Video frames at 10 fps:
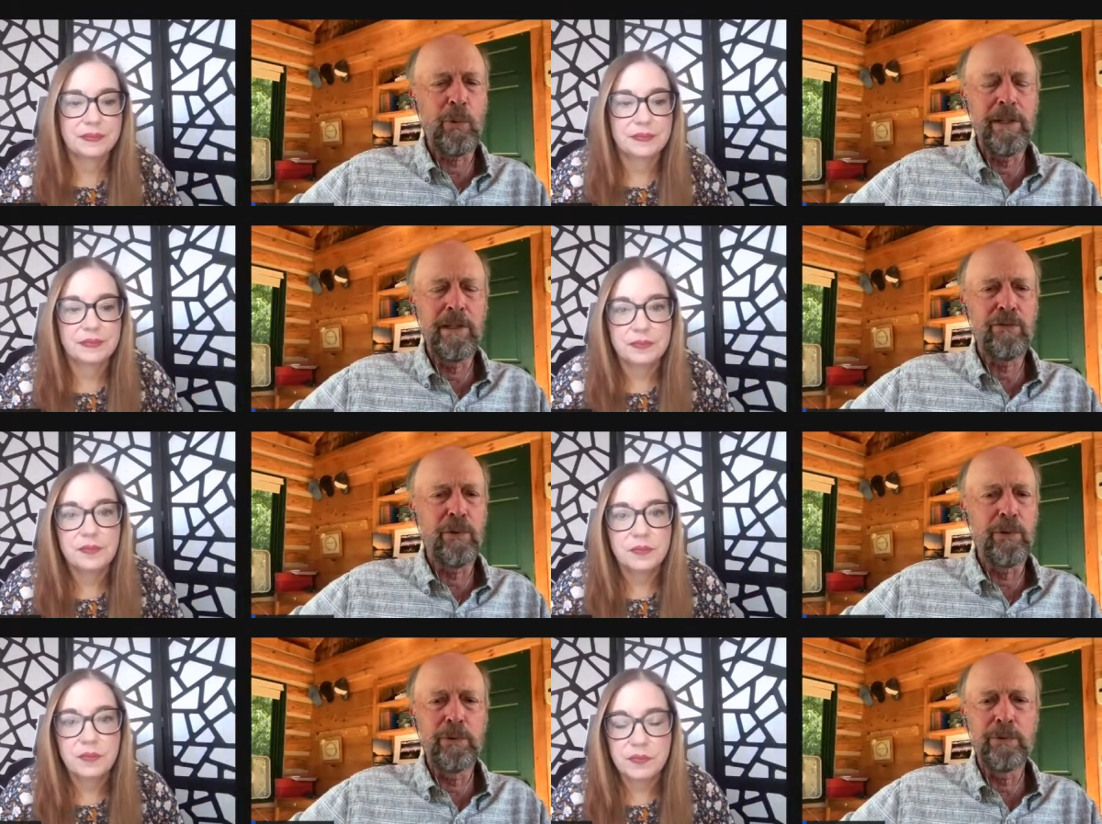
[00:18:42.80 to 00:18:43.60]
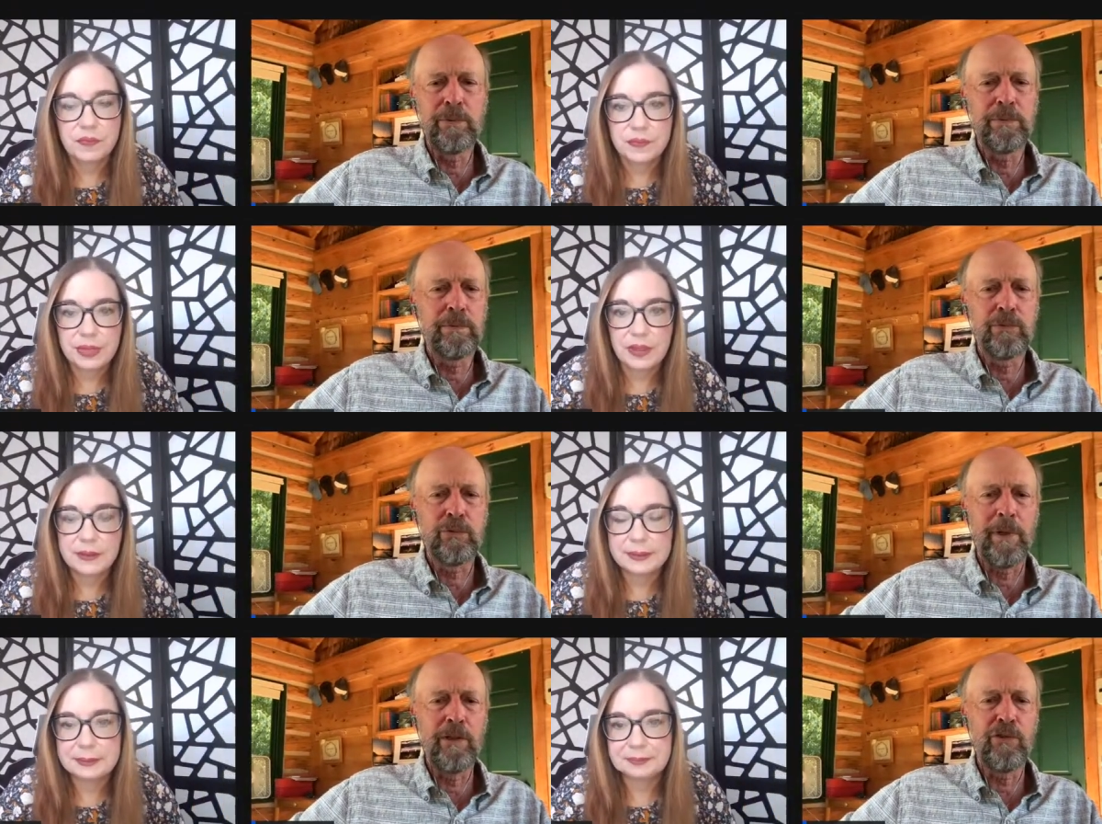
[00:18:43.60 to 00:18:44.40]
Speaker 1: 20 through
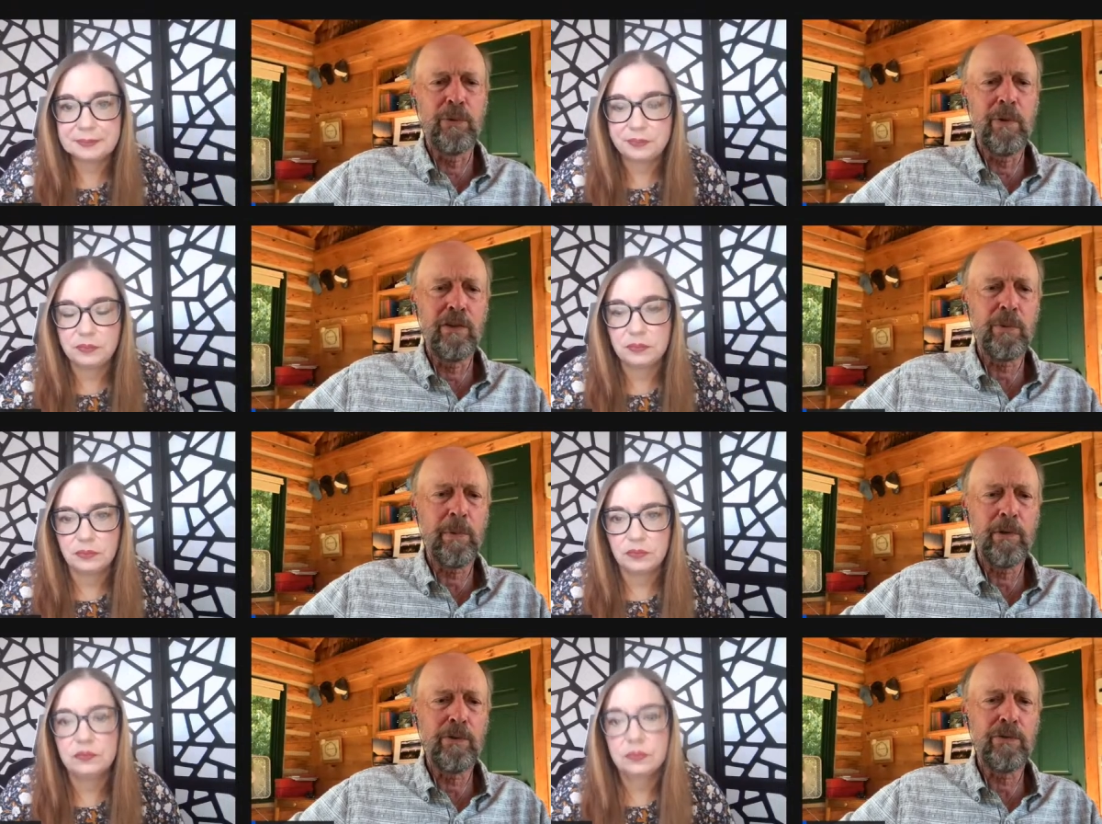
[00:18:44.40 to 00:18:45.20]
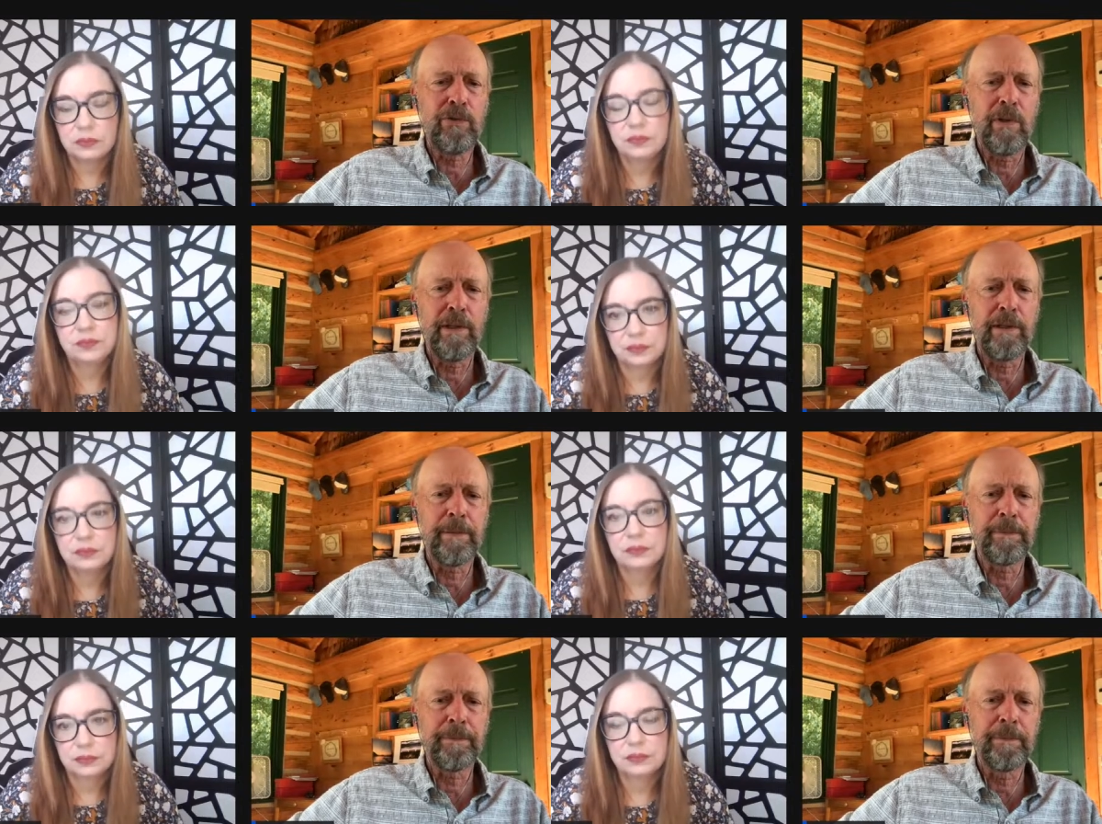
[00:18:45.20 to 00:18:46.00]
22, I suppose,
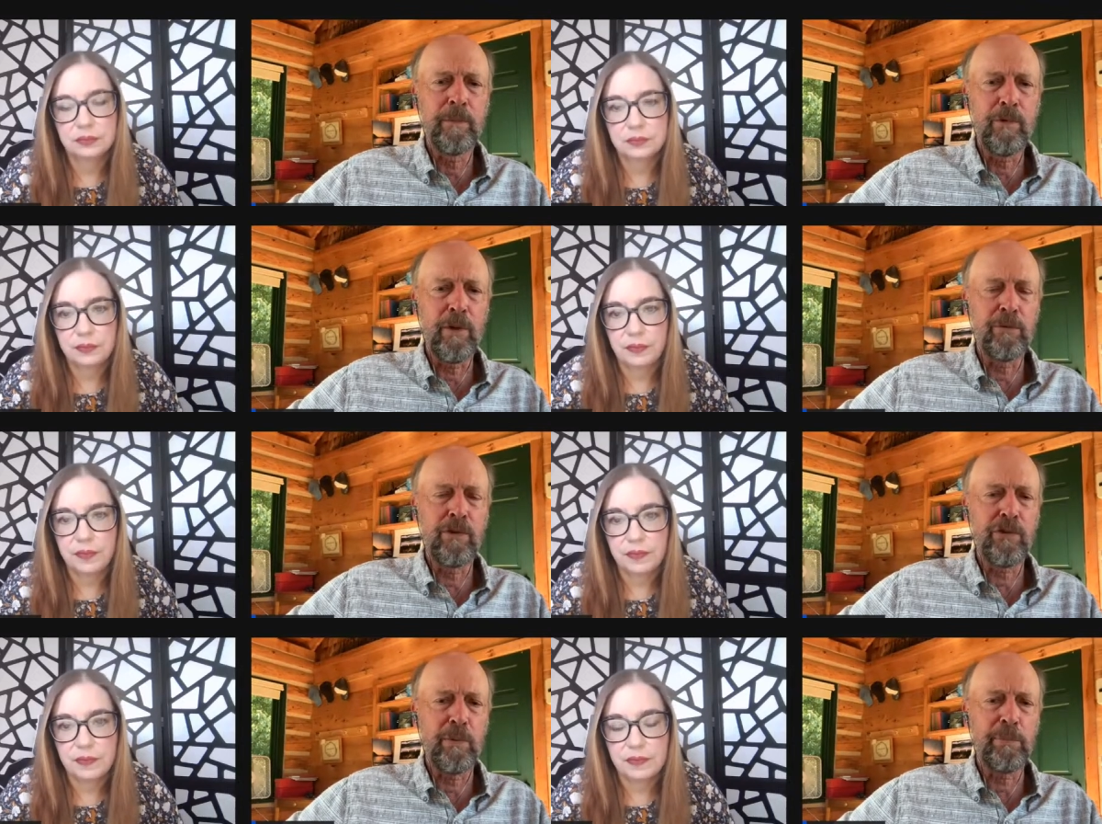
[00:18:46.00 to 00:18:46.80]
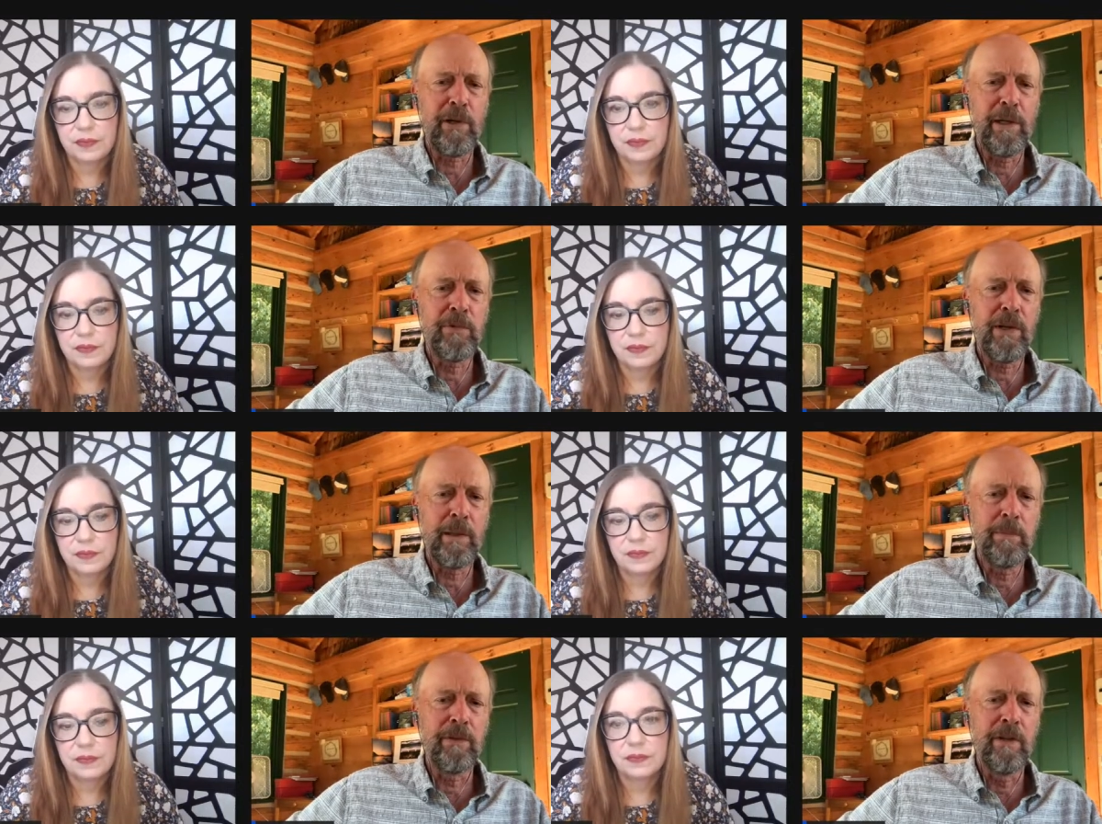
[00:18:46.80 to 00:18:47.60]
um, with the, the, sort of prime
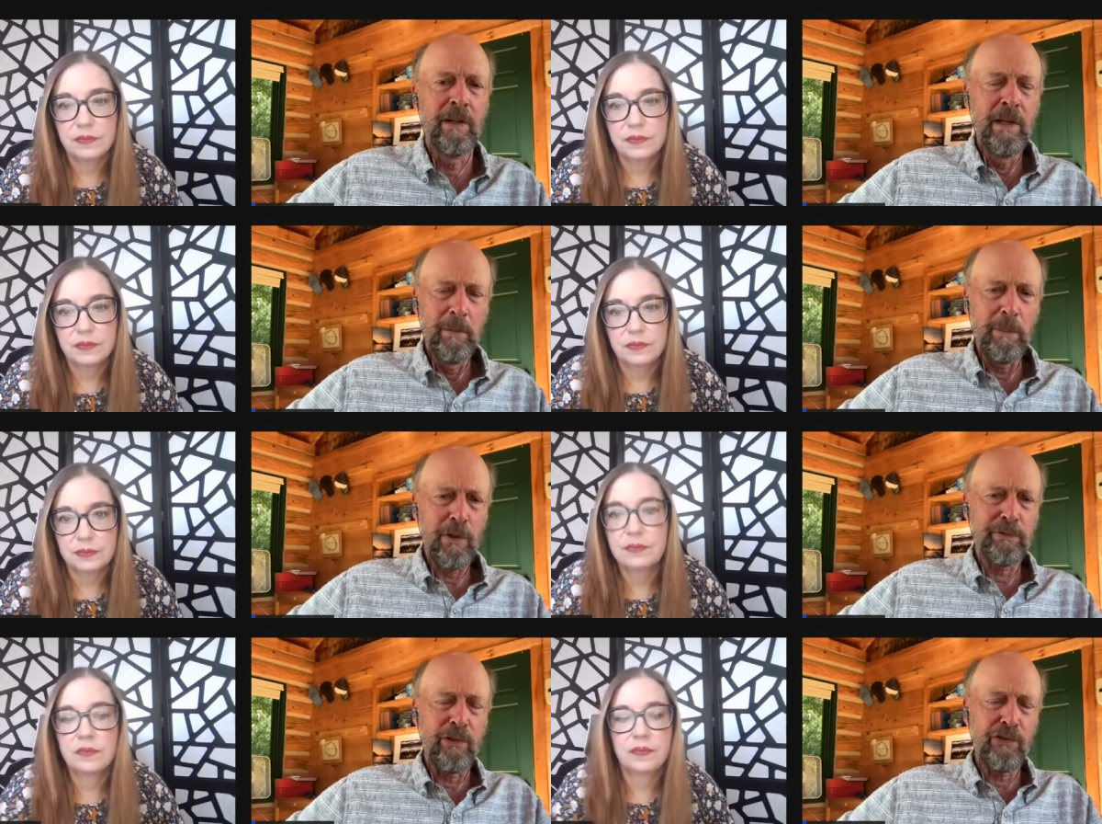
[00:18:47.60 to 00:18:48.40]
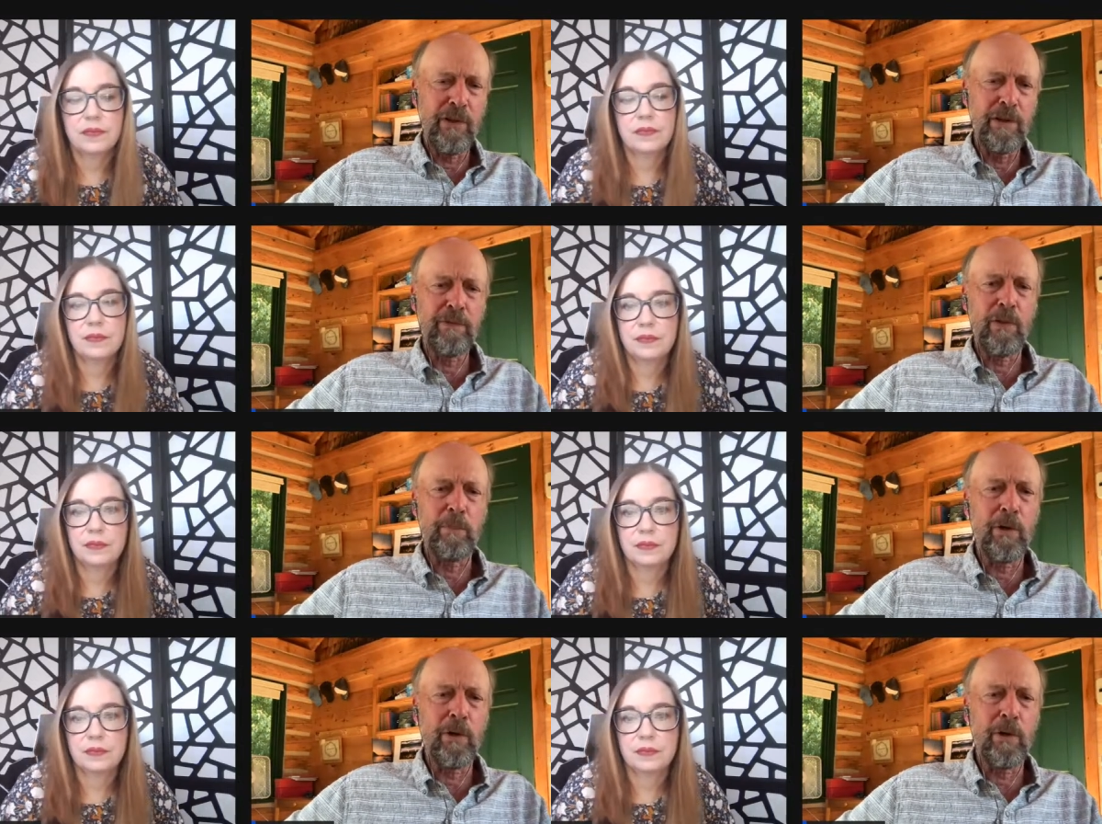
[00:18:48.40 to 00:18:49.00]
time, and maybe the first year for the